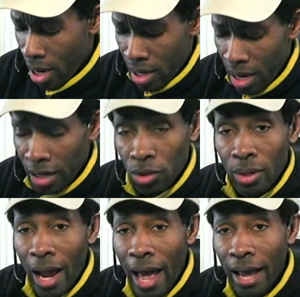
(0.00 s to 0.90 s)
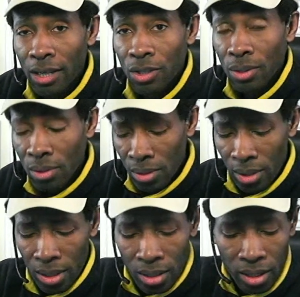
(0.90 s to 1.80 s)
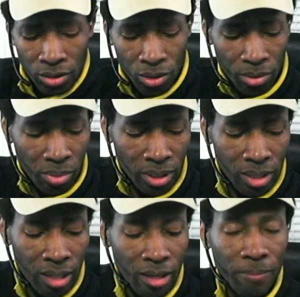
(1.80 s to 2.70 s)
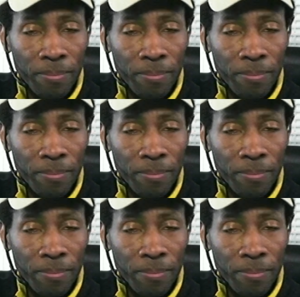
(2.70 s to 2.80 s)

not your actions, not your ability